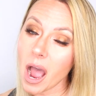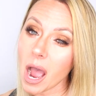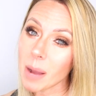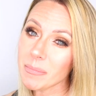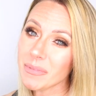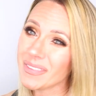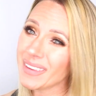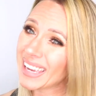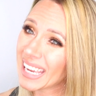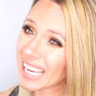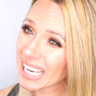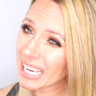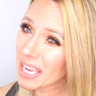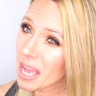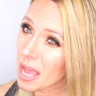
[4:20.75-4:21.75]
I'm
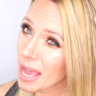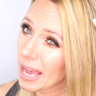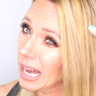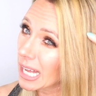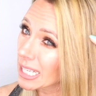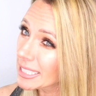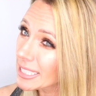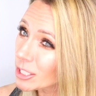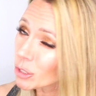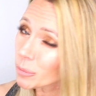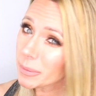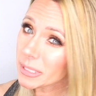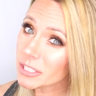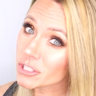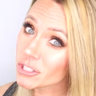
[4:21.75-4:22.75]
thinking a little
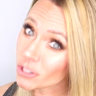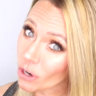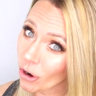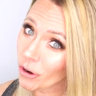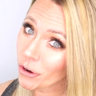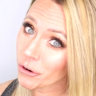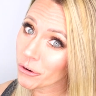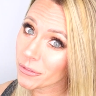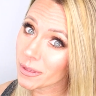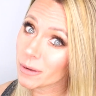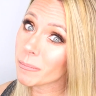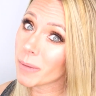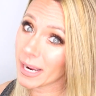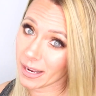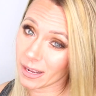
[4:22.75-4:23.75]
bit darker
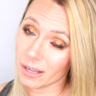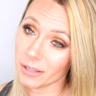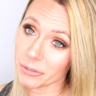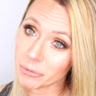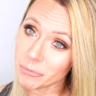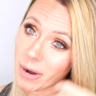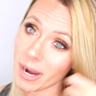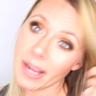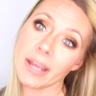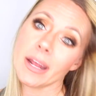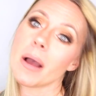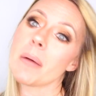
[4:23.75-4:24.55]
than my color, right?